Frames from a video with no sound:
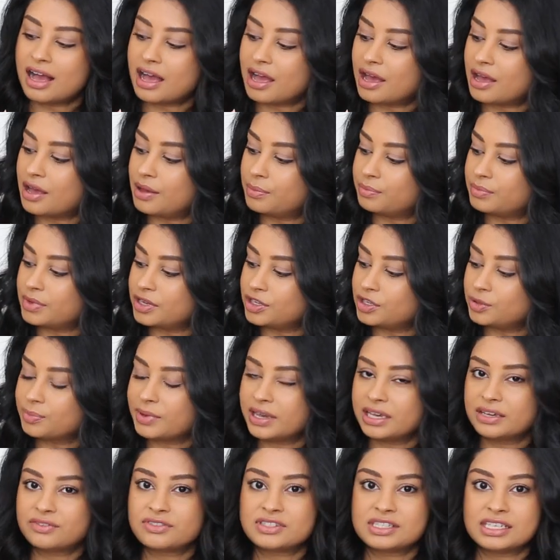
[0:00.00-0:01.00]
You
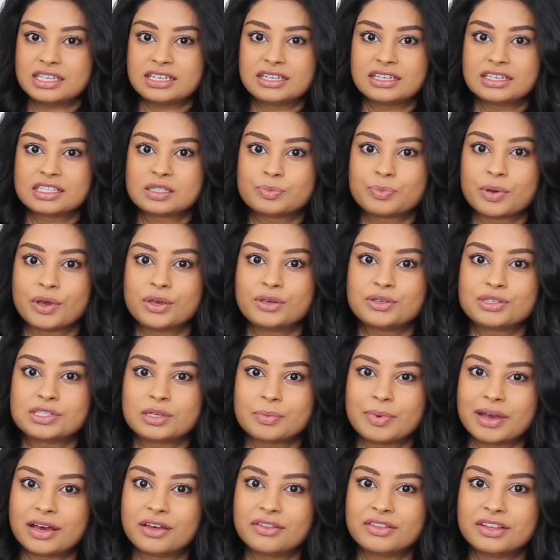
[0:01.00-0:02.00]
may have seen us
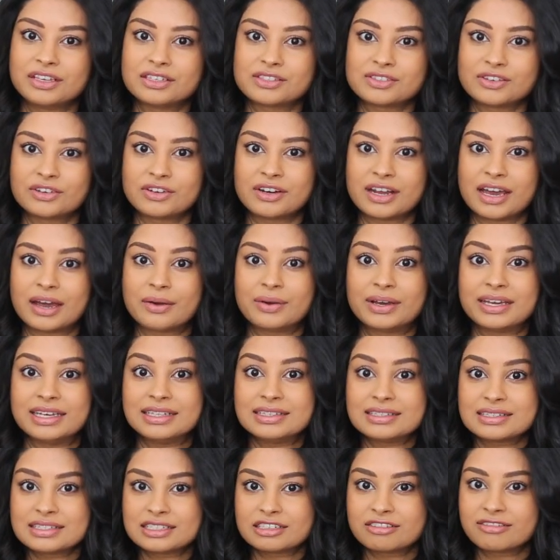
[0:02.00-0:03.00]
post about this on our
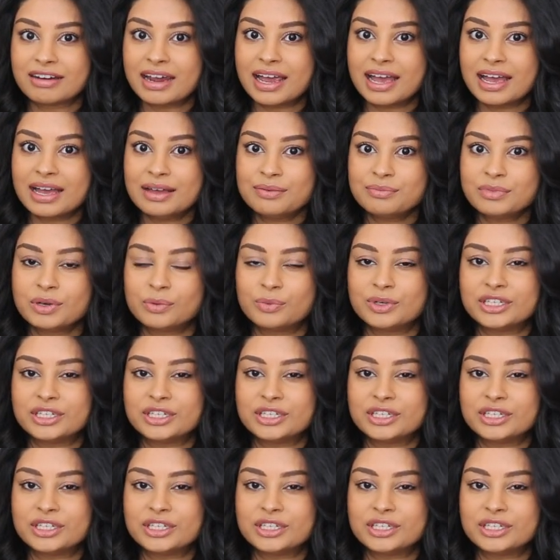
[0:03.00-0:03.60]
Instagram,